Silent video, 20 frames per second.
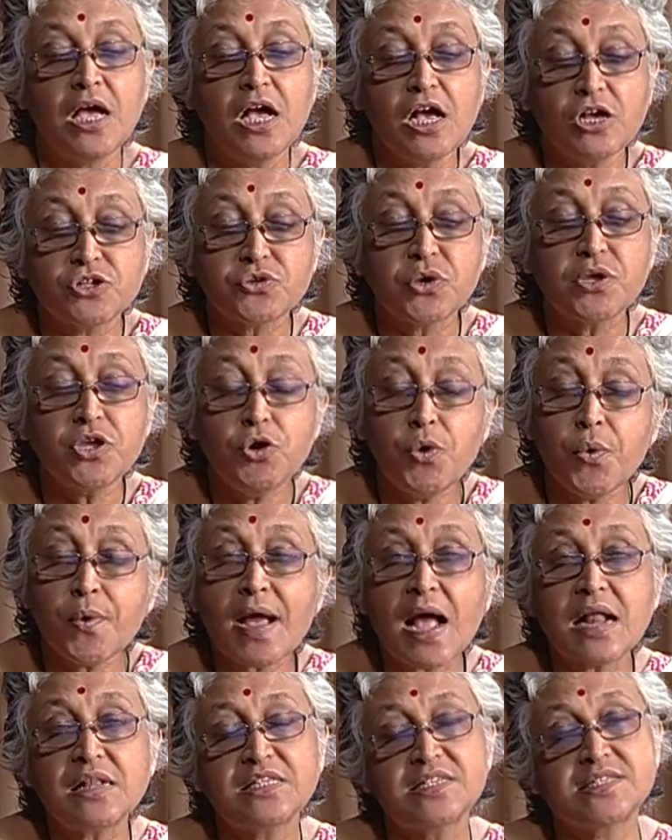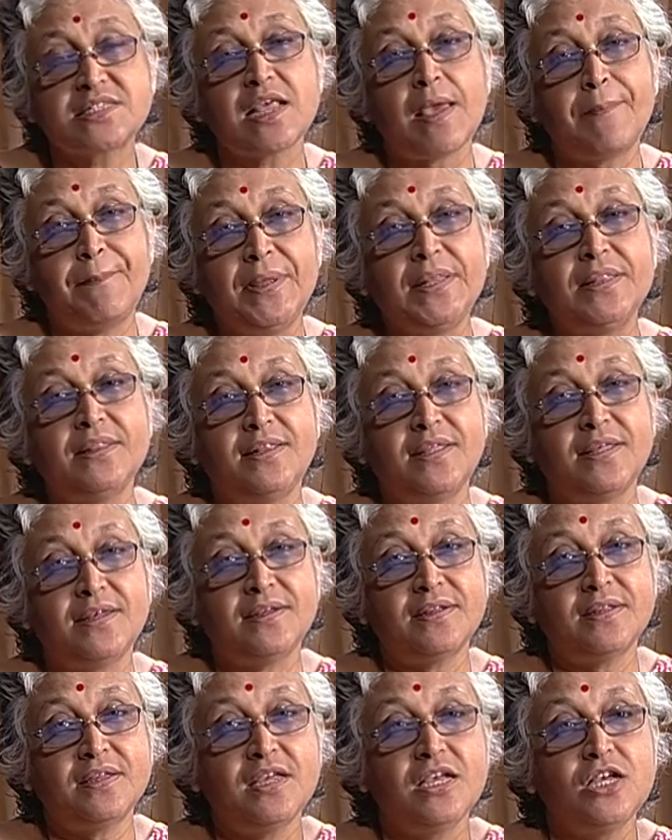So you can step in
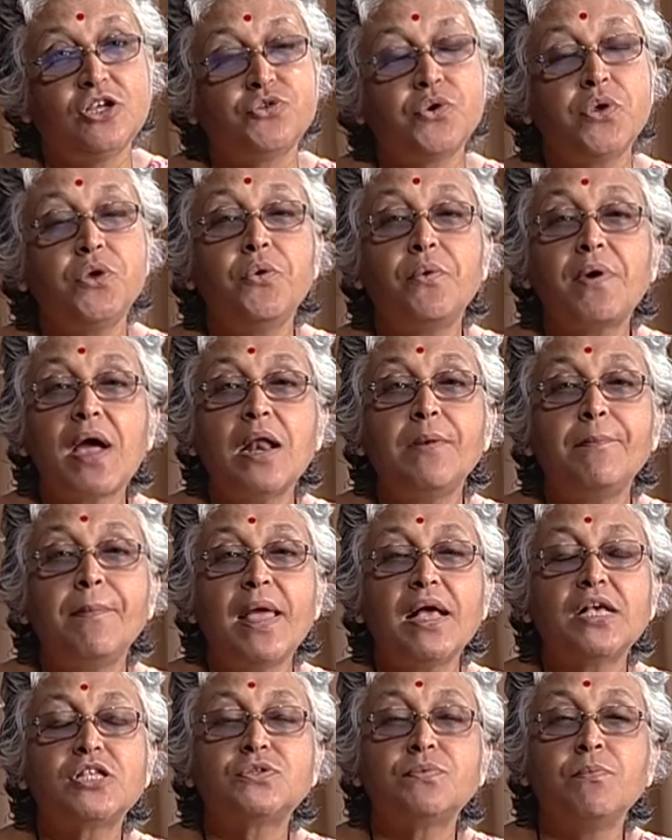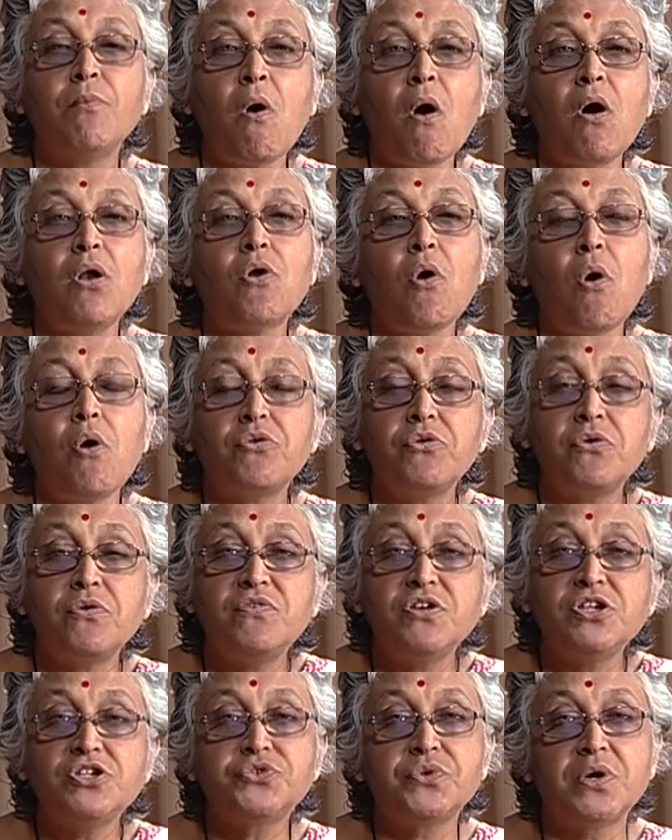there. So you can make small
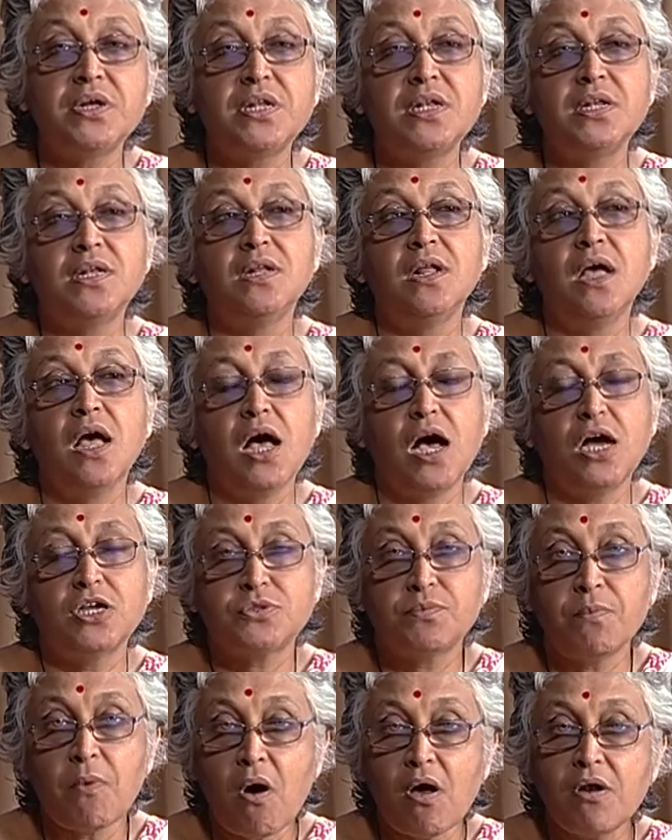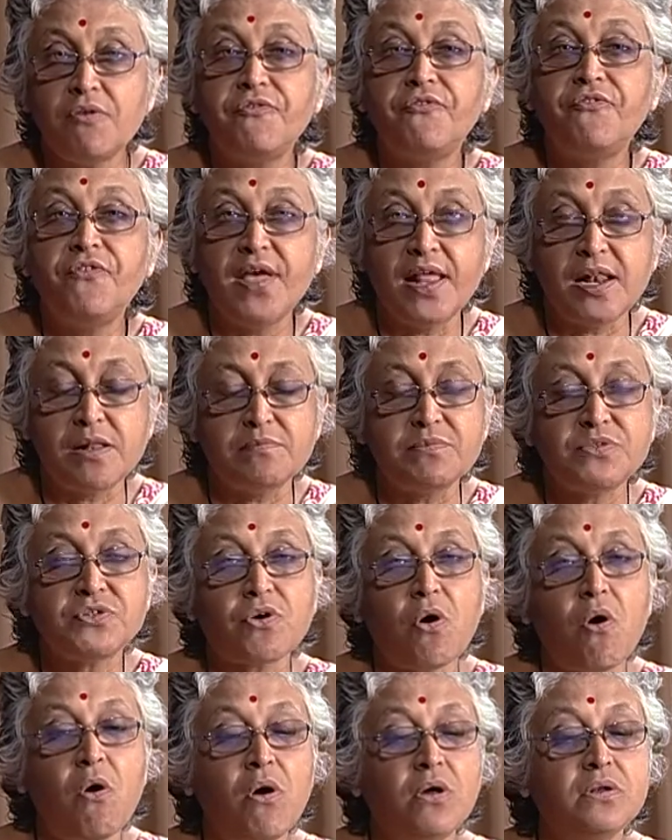audiovisual, uh, small films
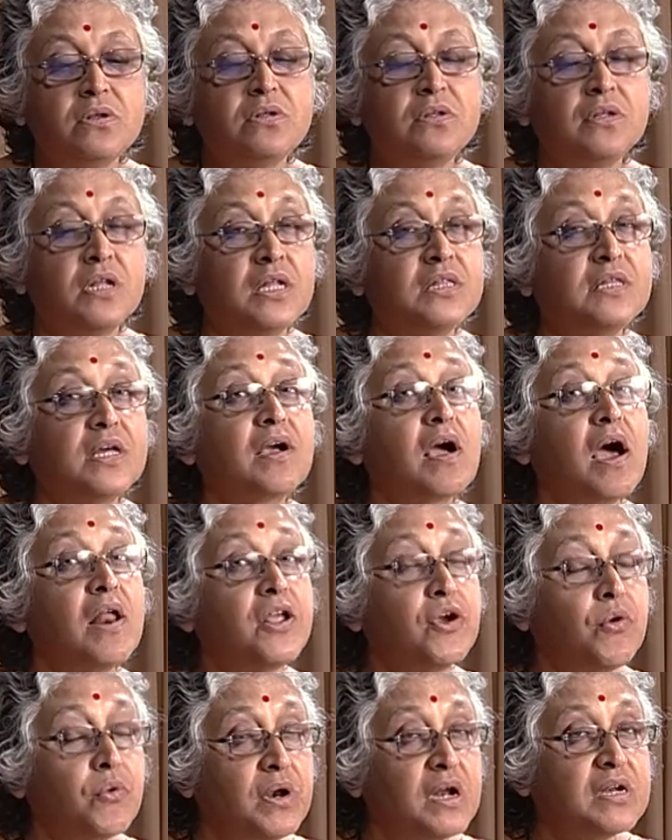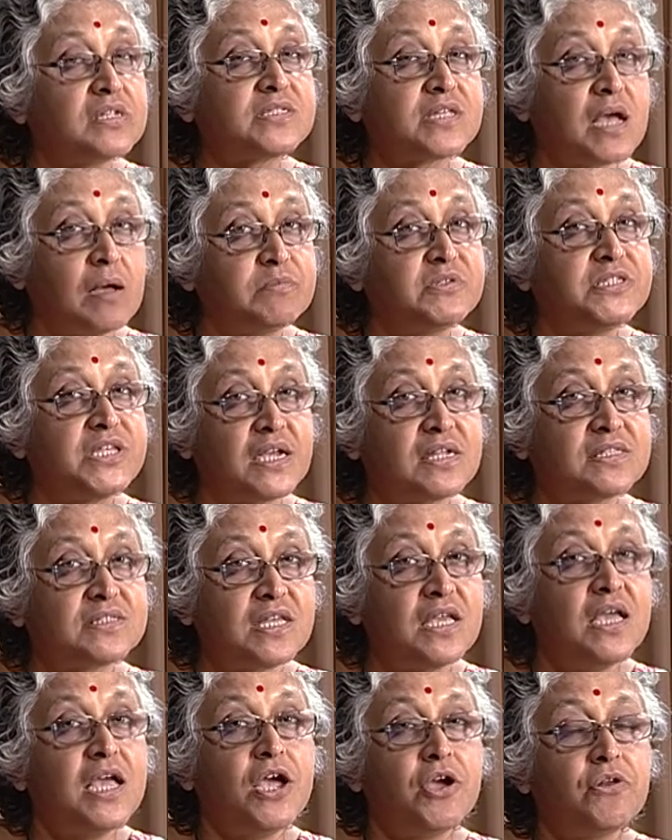on uh, the curricular subjects,
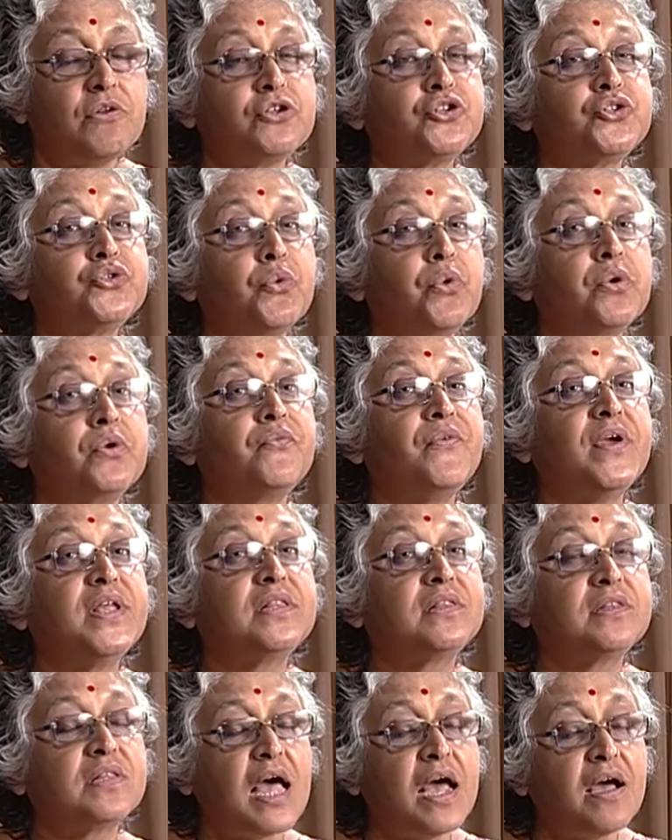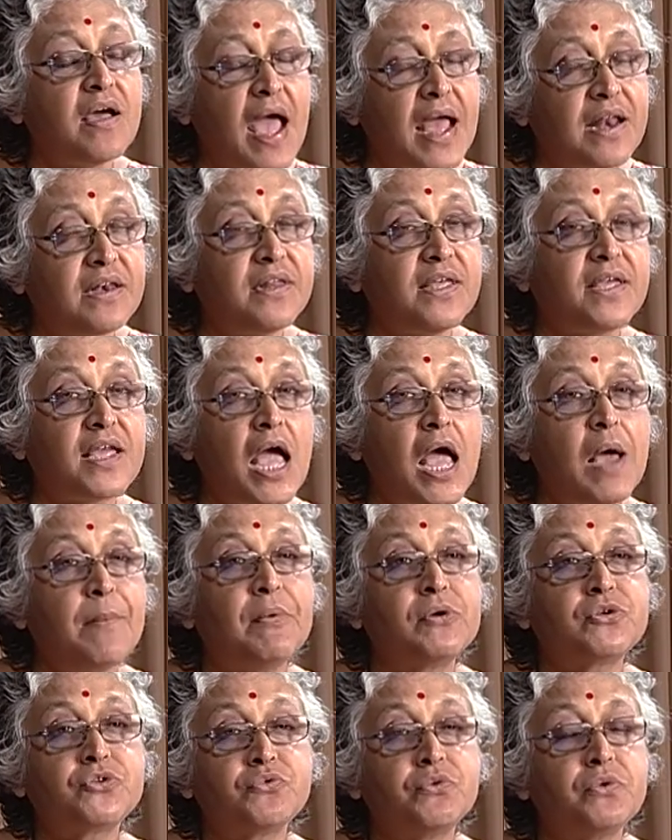you know, shoot with a handycam
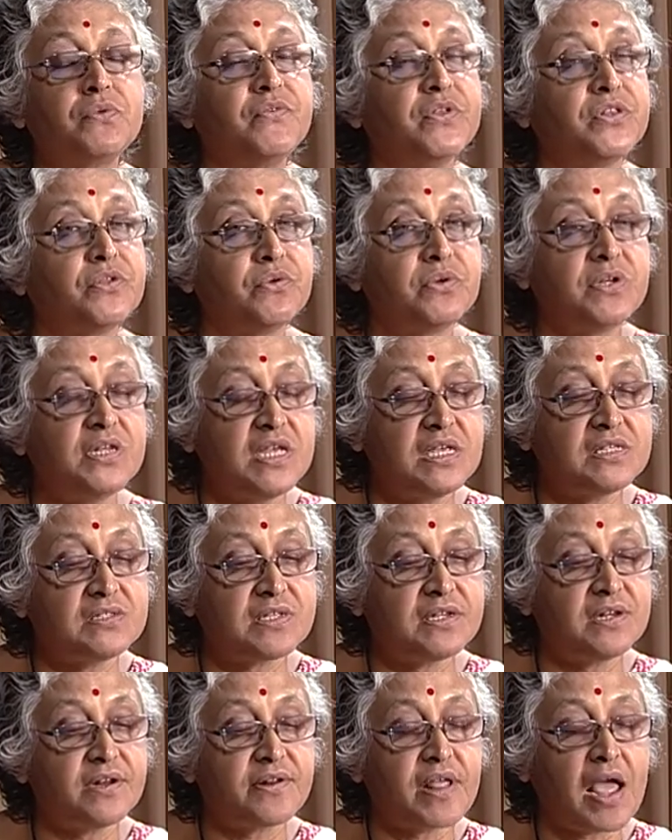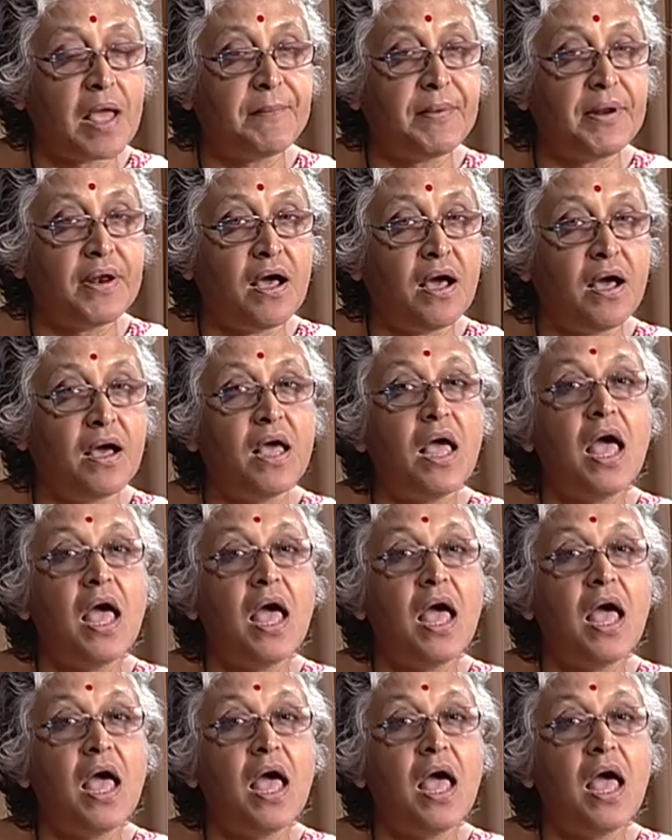or shoot with your DSLR camera